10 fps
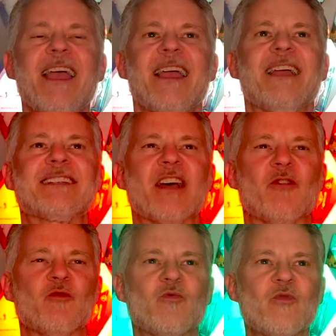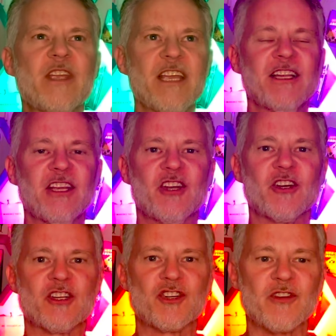It's a really
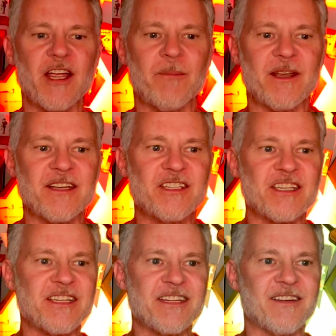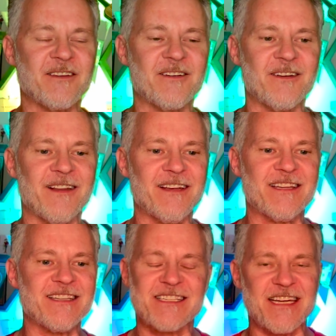good trick, but it just
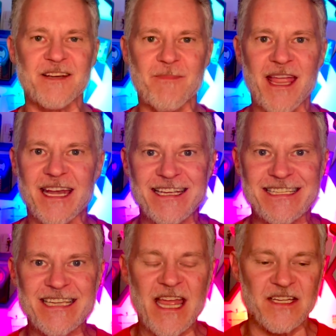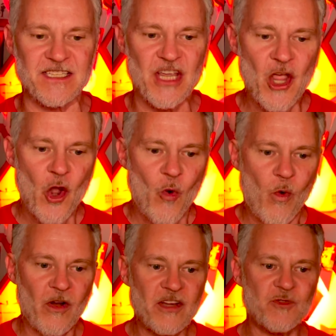didn't make any sense.
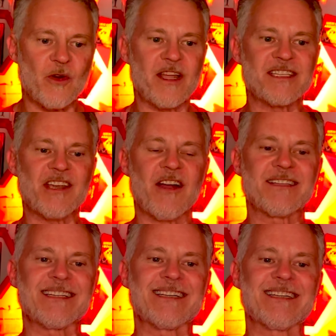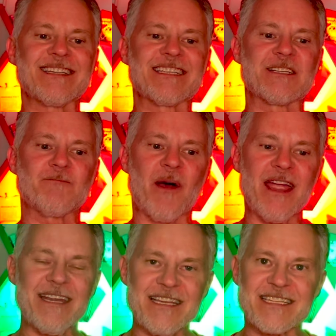Whereas when I saw
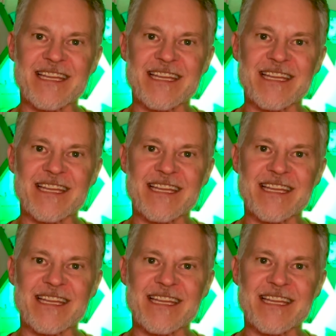Spidey's